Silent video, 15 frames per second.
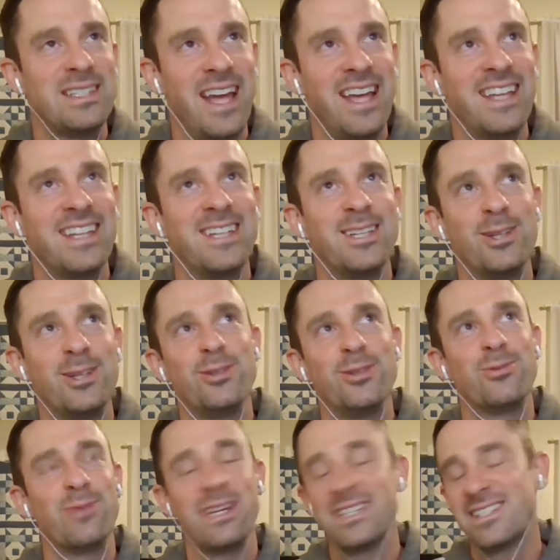be taking
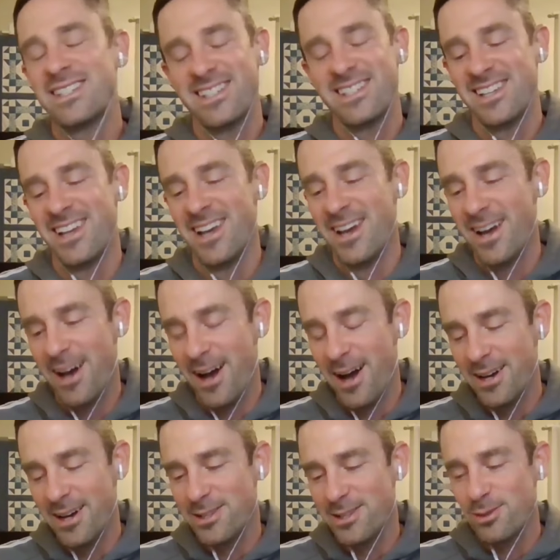huge risks
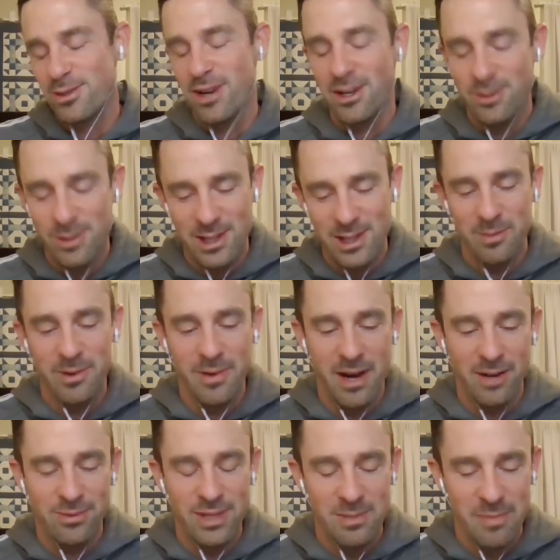uh, so talk to us a little bit
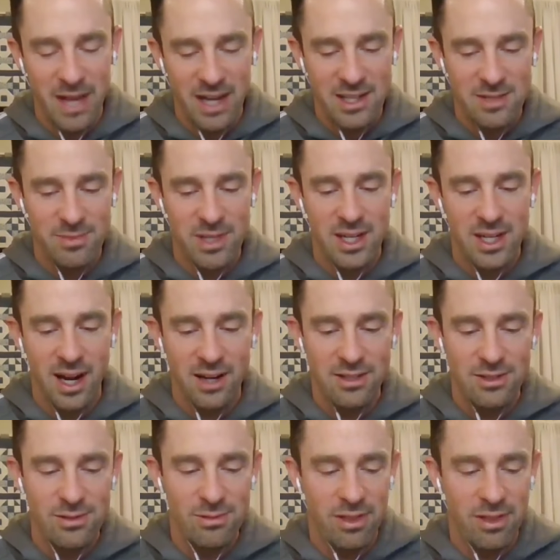about risk management and how
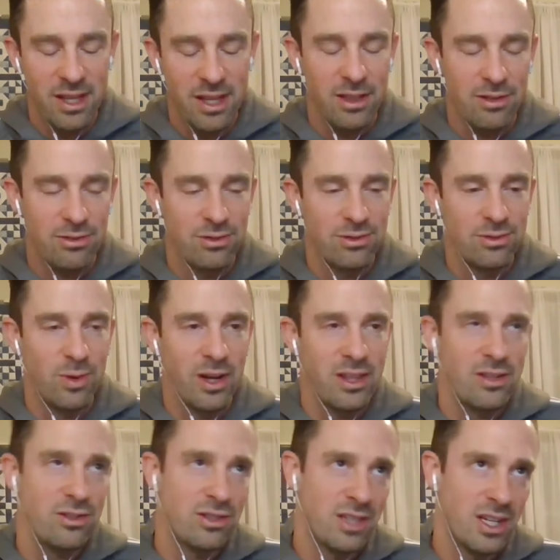you think through
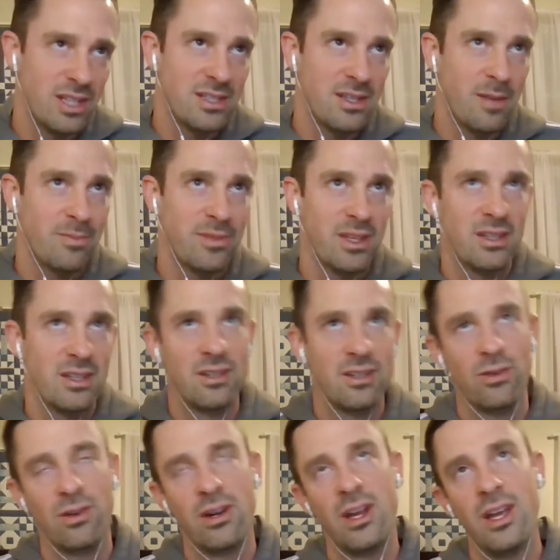whether you should hit something
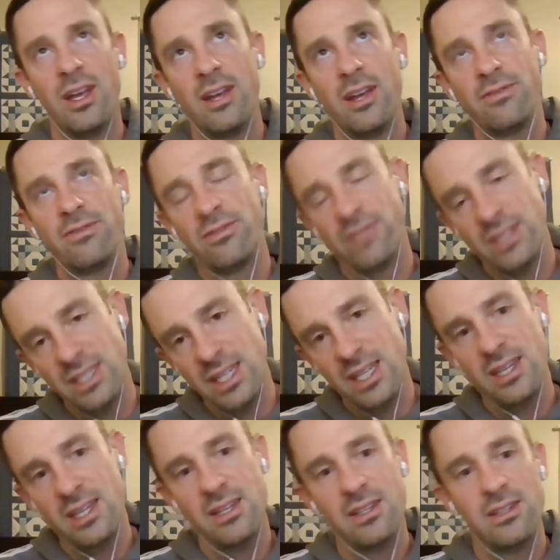or if you're
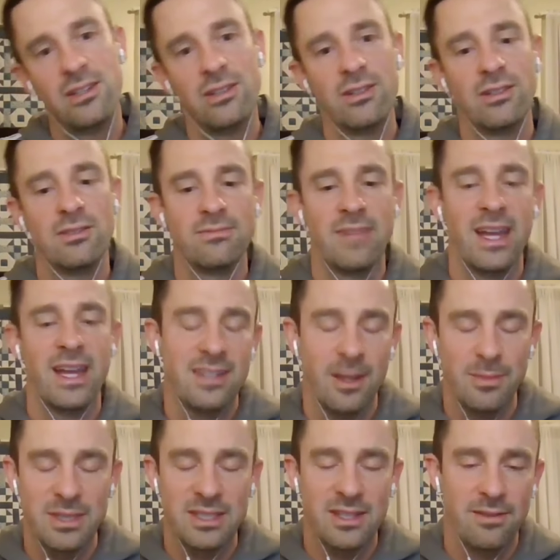fatigued or that
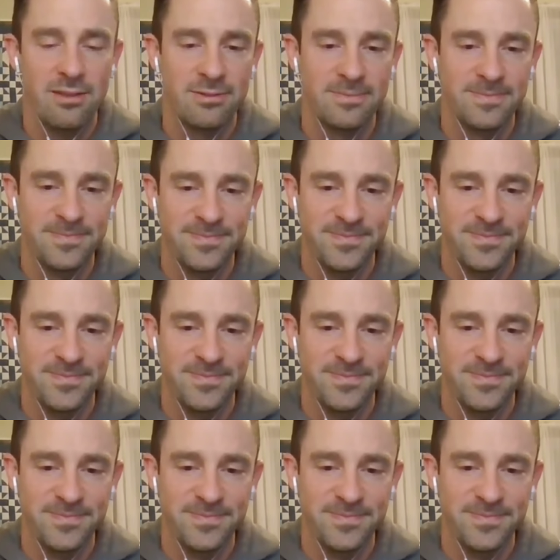type of stuff